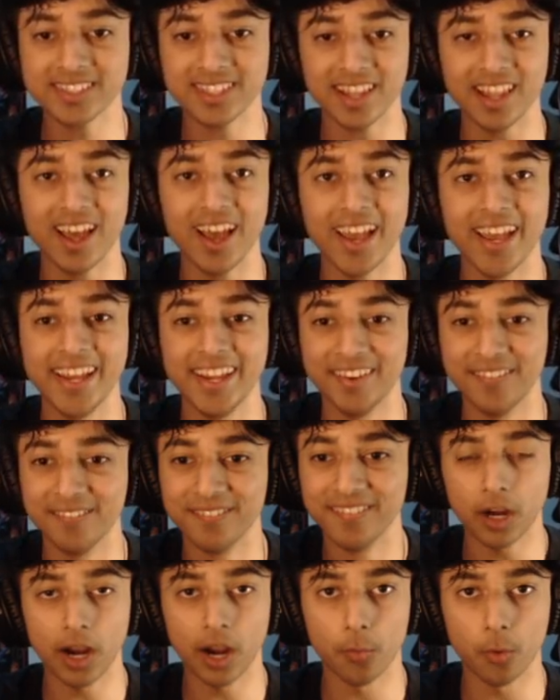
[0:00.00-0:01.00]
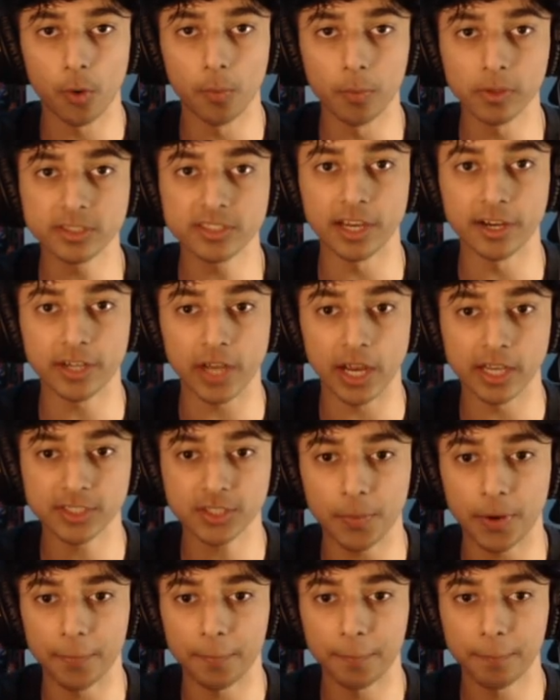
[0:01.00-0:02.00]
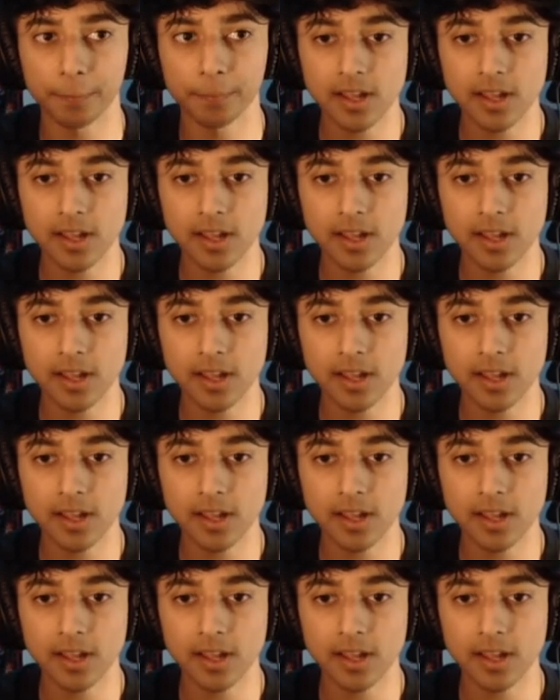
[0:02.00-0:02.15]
slime? Alright, we're almost there, guys. Come on.